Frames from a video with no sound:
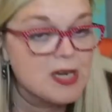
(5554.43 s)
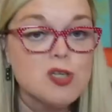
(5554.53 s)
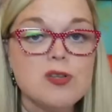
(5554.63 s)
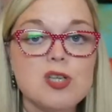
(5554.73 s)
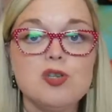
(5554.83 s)
sure
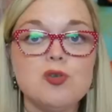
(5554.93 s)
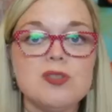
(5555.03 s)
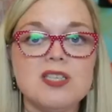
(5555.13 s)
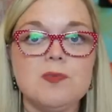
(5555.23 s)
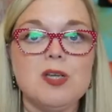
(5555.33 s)
that you do
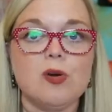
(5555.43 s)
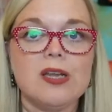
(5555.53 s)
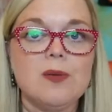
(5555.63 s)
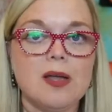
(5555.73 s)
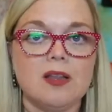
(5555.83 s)
send me your
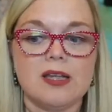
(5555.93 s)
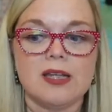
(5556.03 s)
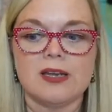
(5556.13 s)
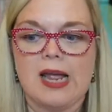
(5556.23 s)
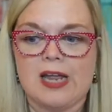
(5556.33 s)
email
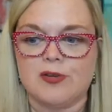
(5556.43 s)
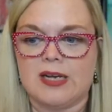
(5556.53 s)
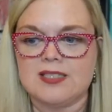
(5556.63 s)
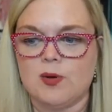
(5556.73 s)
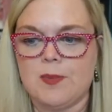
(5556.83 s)

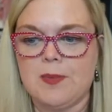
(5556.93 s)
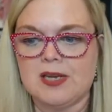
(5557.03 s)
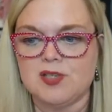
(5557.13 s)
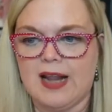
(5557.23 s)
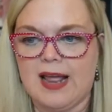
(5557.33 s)
address so I make
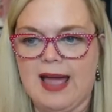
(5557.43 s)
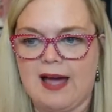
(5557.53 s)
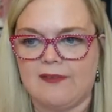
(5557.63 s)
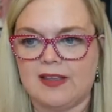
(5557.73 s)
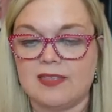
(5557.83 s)
sure that I
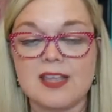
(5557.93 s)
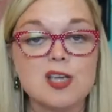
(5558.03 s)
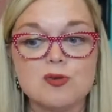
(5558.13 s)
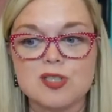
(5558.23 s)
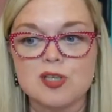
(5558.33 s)
have it. Thank you
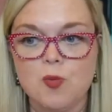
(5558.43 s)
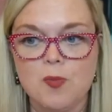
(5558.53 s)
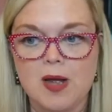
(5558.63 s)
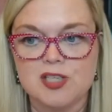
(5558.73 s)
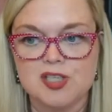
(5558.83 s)
so
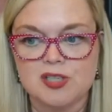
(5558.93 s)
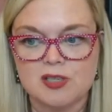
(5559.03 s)
much.